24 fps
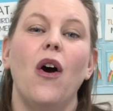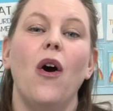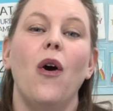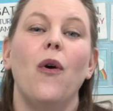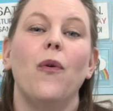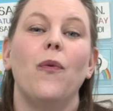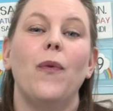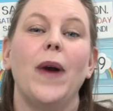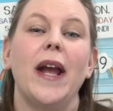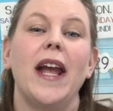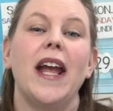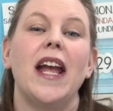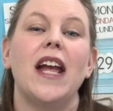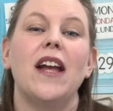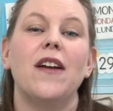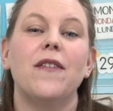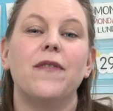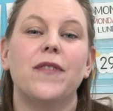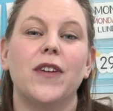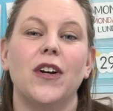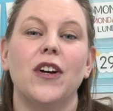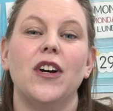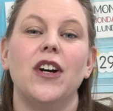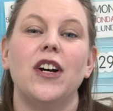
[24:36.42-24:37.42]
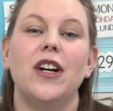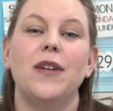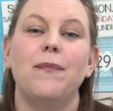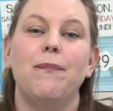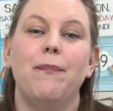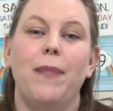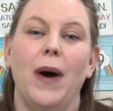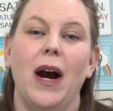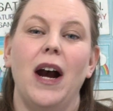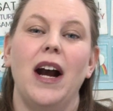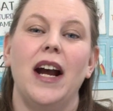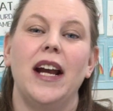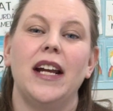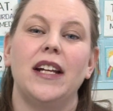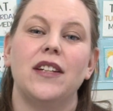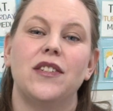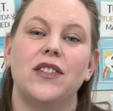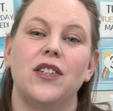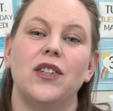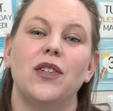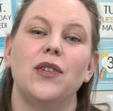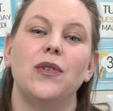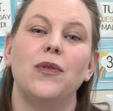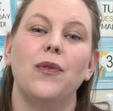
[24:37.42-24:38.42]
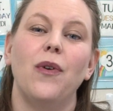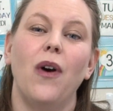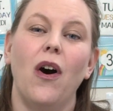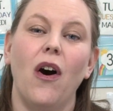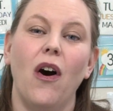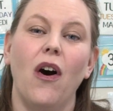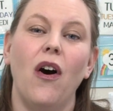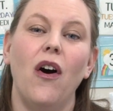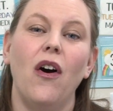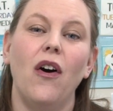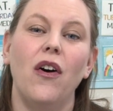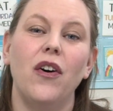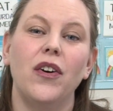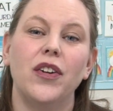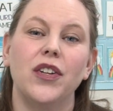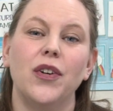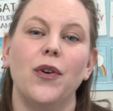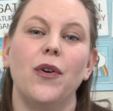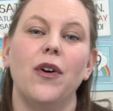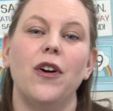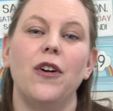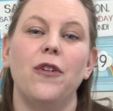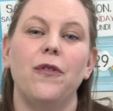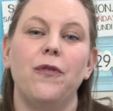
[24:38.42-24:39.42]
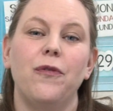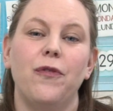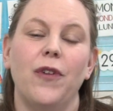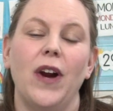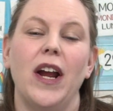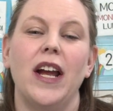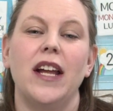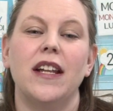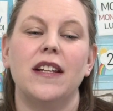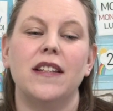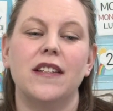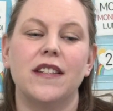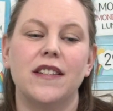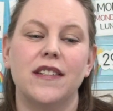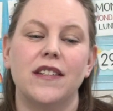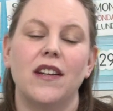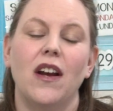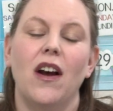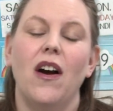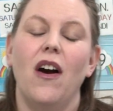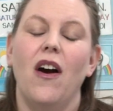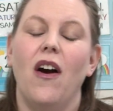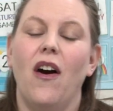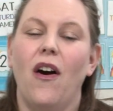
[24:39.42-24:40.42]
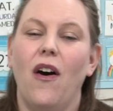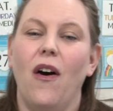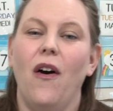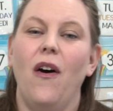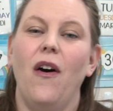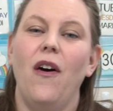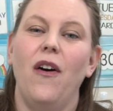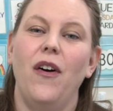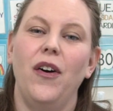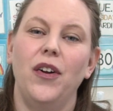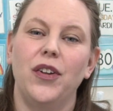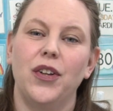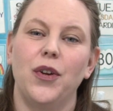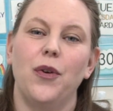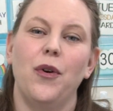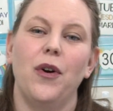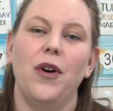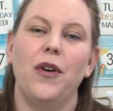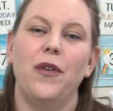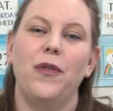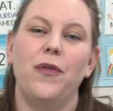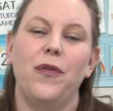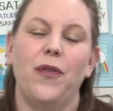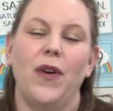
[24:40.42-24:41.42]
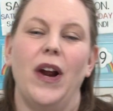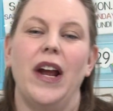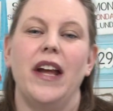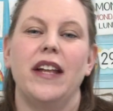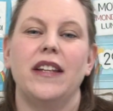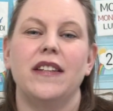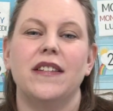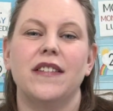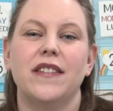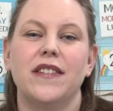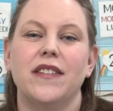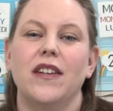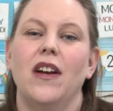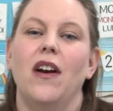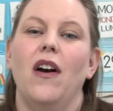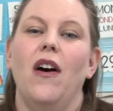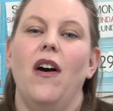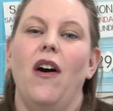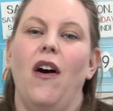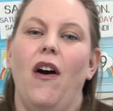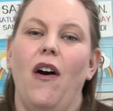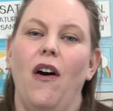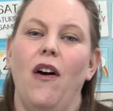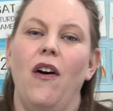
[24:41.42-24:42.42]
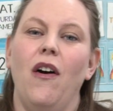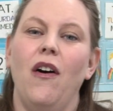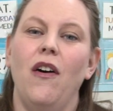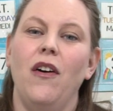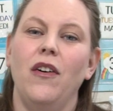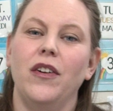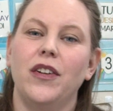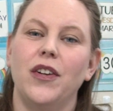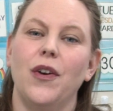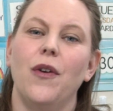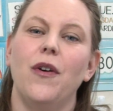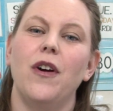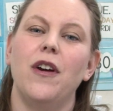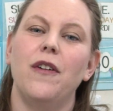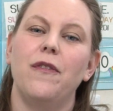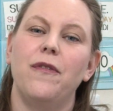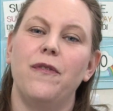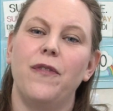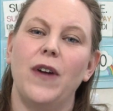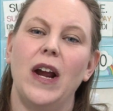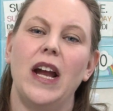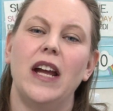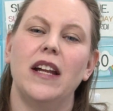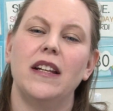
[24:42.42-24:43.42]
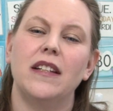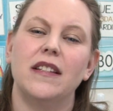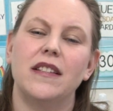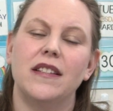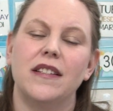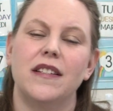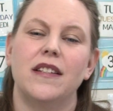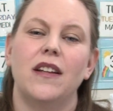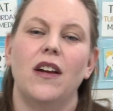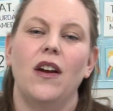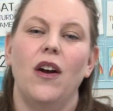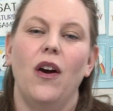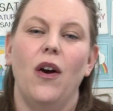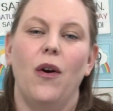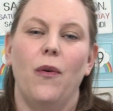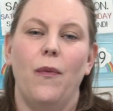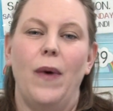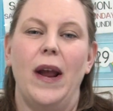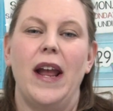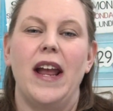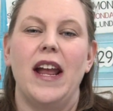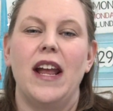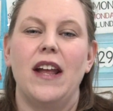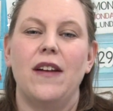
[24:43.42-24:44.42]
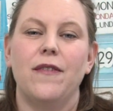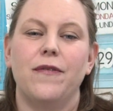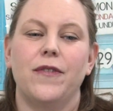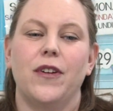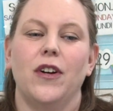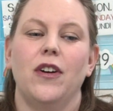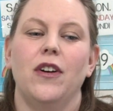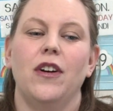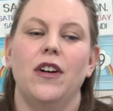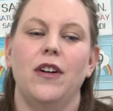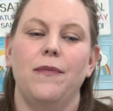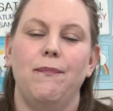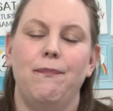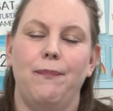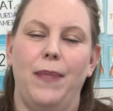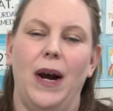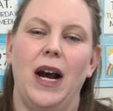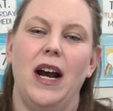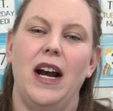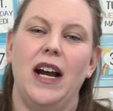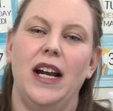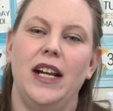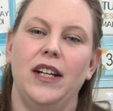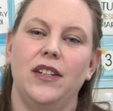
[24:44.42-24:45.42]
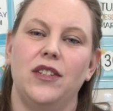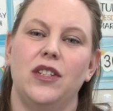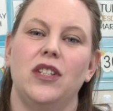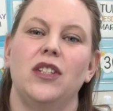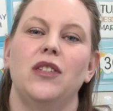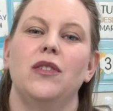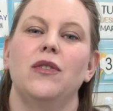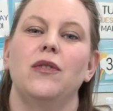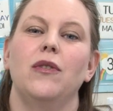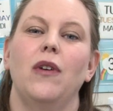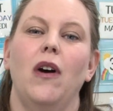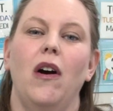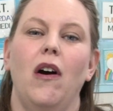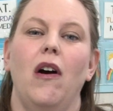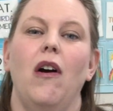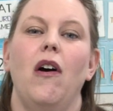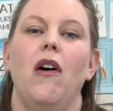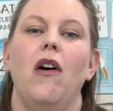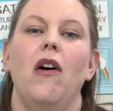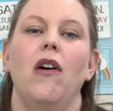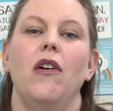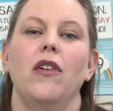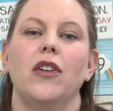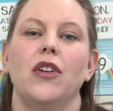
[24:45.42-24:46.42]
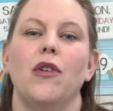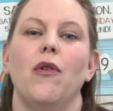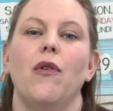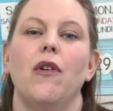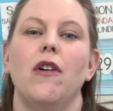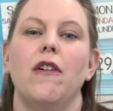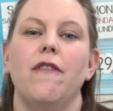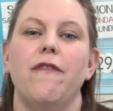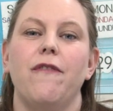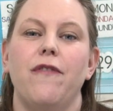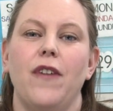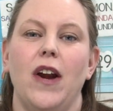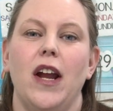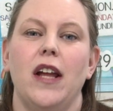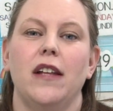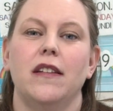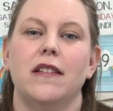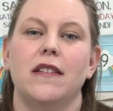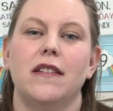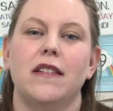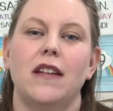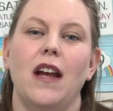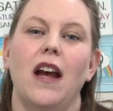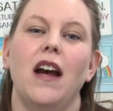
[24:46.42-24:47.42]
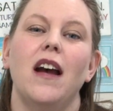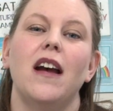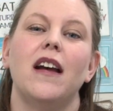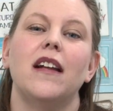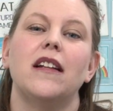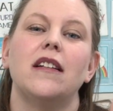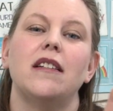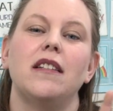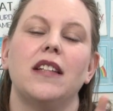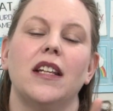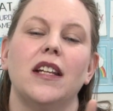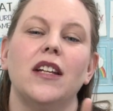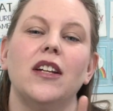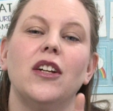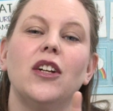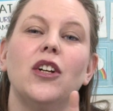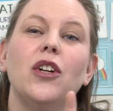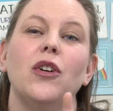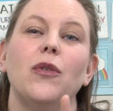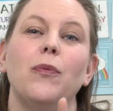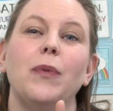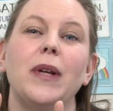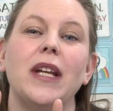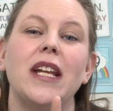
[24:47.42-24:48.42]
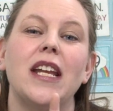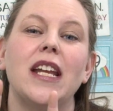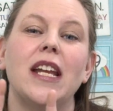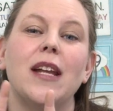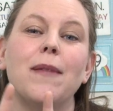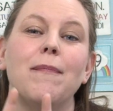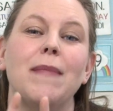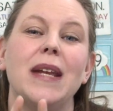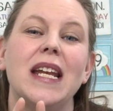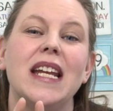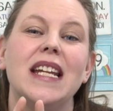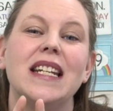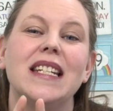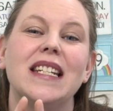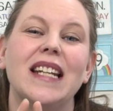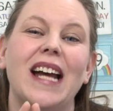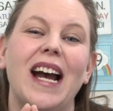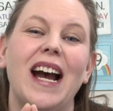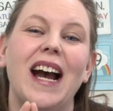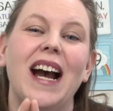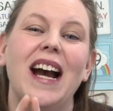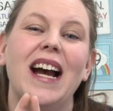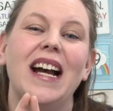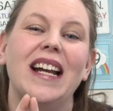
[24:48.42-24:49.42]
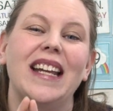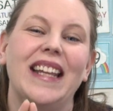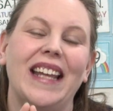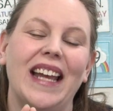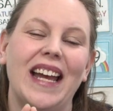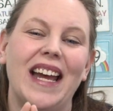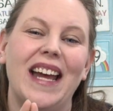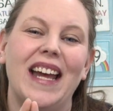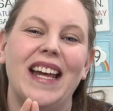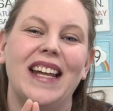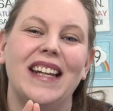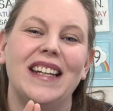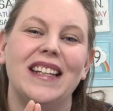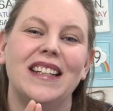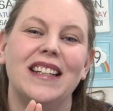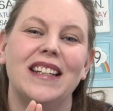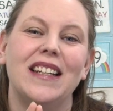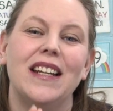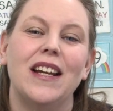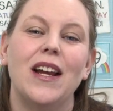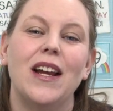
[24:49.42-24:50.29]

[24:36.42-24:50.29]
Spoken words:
Wave goodbye to all your friends, all your friends, all your friends. Wave goodbye to all your friends until we meet again.